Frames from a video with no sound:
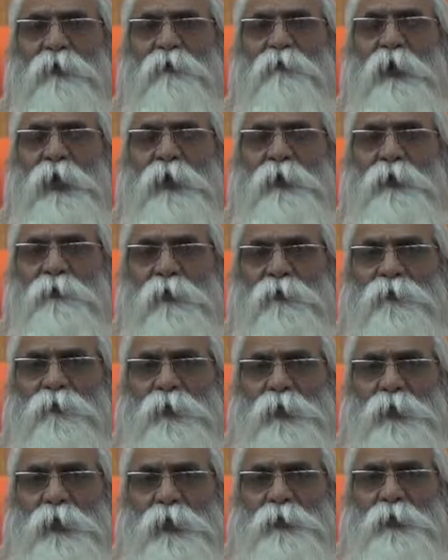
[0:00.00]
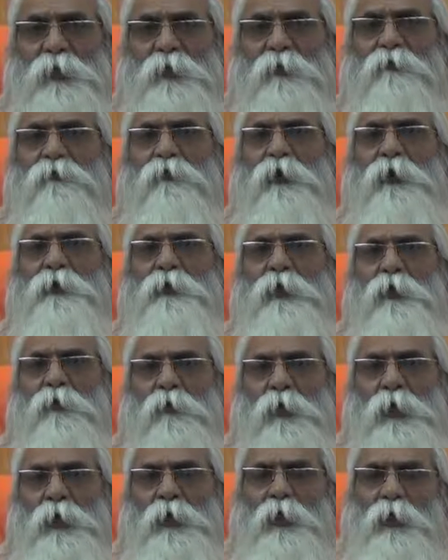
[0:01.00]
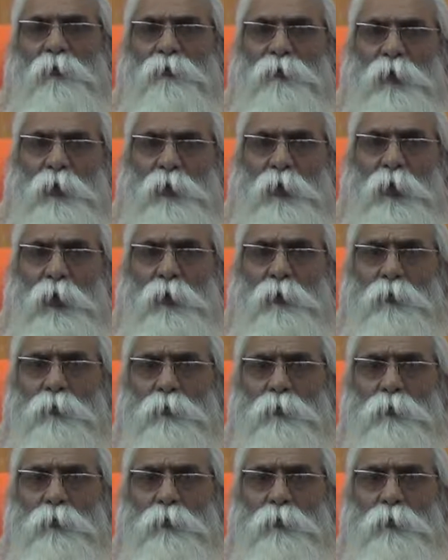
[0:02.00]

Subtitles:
and what is the signature and what is the quality of the God?